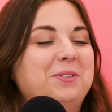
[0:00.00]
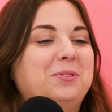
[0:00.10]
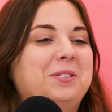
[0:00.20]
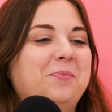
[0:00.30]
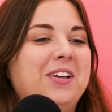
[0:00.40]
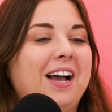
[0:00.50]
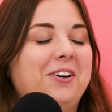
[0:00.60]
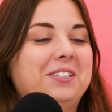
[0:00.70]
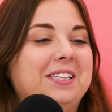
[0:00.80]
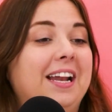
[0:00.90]
So something
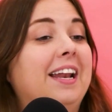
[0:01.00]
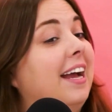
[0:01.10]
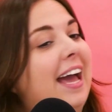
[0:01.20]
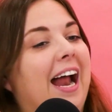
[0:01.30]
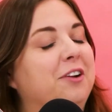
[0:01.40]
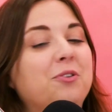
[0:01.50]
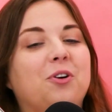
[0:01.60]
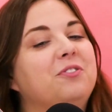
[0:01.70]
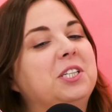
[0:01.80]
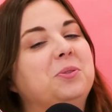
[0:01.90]
else that, and again, I don't
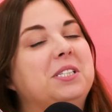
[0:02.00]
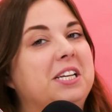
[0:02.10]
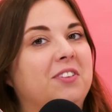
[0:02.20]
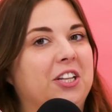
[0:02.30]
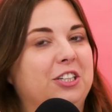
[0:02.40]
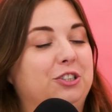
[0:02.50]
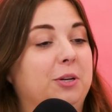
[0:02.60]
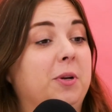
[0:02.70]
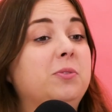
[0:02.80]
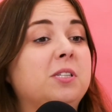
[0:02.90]
know if this was even
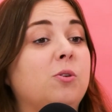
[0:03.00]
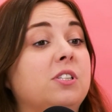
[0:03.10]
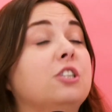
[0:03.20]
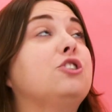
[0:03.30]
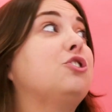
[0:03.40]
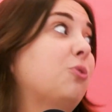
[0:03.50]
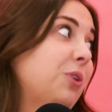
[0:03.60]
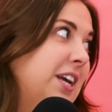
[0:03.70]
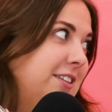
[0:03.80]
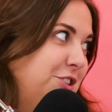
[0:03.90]
luxury, but it was the most
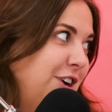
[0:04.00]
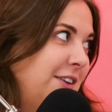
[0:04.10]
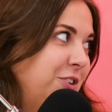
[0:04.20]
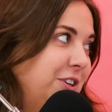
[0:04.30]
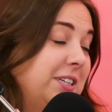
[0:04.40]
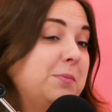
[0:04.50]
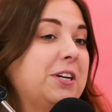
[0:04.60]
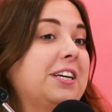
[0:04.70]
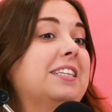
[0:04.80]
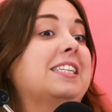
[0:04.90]
luxurious travel
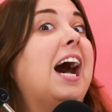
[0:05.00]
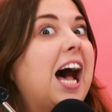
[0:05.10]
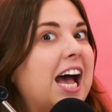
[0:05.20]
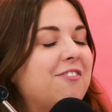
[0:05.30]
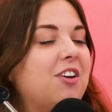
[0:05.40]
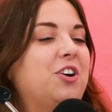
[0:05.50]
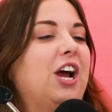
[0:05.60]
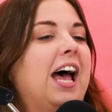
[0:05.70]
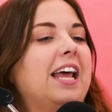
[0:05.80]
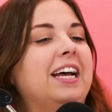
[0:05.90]
experience I've ever
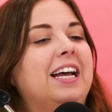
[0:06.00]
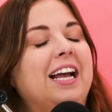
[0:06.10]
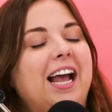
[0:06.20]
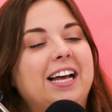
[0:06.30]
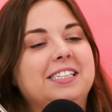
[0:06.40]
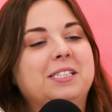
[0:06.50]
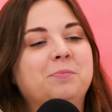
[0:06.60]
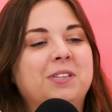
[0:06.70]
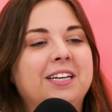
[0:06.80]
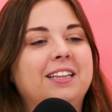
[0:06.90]
had. And
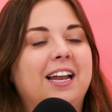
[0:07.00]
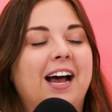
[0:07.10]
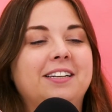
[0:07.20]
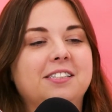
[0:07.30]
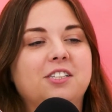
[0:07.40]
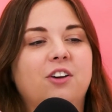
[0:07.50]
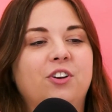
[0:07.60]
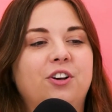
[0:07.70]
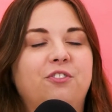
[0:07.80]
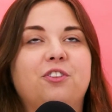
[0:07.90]
something that I
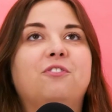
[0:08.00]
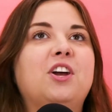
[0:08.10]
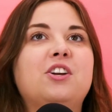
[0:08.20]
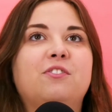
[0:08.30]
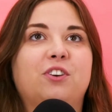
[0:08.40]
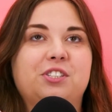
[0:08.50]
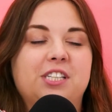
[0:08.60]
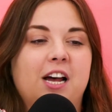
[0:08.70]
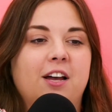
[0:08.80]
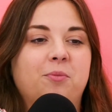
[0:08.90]
discovered for the very first
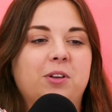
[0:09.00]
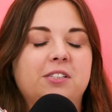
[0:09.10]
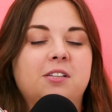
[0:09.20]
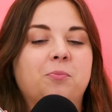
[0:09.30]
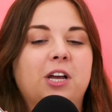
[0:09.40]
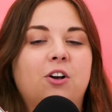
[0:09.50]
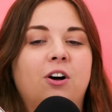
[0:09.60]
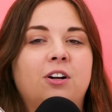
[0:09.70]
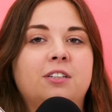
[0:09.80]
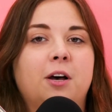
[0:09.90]
time is something
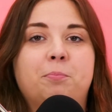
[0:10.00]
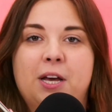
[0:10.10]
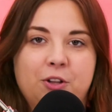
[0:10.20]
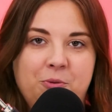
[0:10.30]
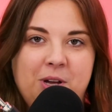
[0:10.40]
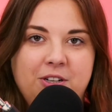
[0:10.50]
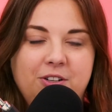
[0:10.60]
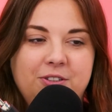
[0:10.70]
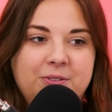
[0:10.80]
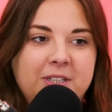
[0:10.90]
called a pillow menu.